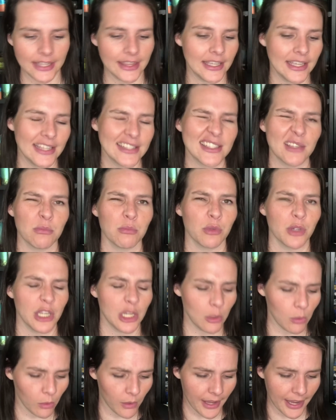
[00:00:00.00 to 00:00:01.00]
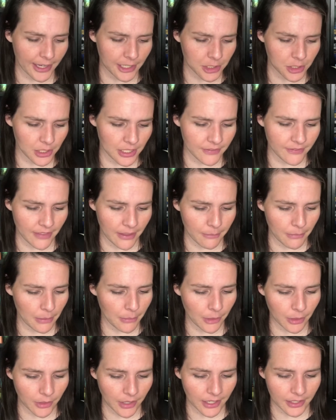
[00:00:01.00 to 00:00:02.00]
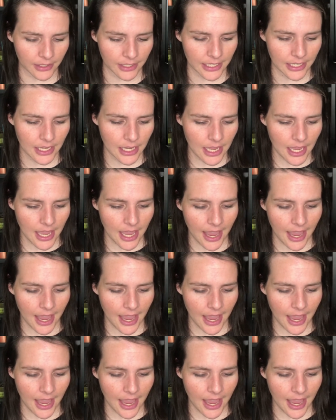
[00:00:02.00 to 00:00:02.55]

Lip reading: I think it's a prequel, actually, if I remember correctly,